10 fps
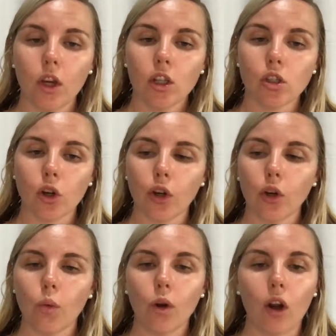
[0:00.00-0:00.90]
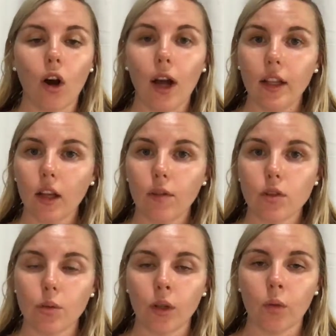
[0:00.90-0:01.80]
So what I love
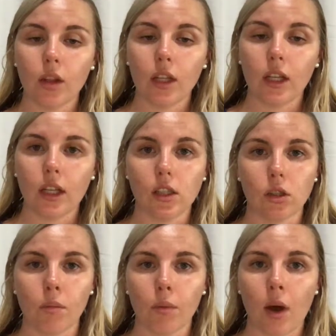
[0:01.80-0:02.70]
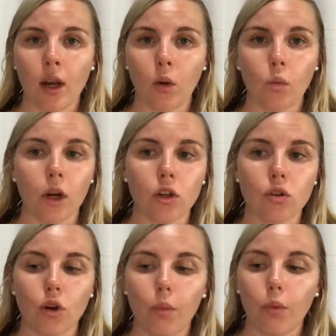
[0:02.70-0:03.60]
doing with it is combining one
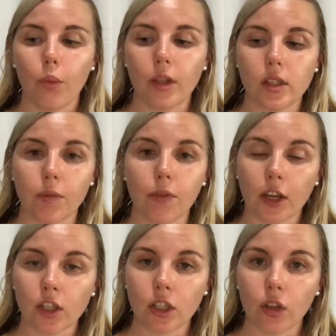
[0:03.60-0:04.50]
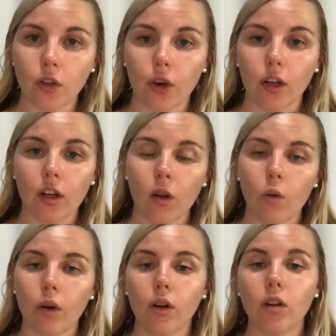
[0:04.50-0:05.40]
drop with some fractionated coconut
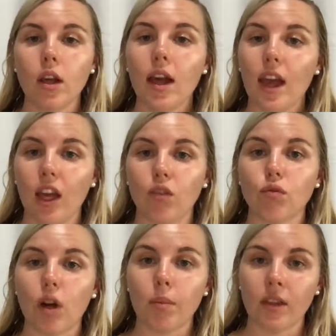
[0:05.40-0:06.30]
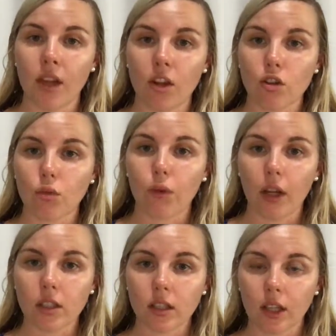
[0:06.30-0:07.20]
oil and rubbing that
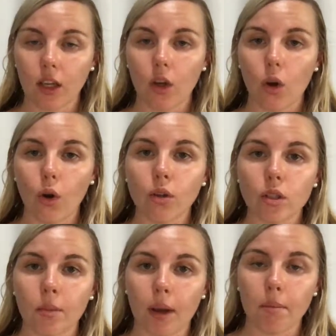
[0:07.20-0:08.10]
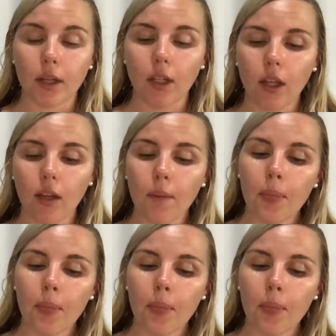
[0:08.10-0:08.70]
directly onto my belly.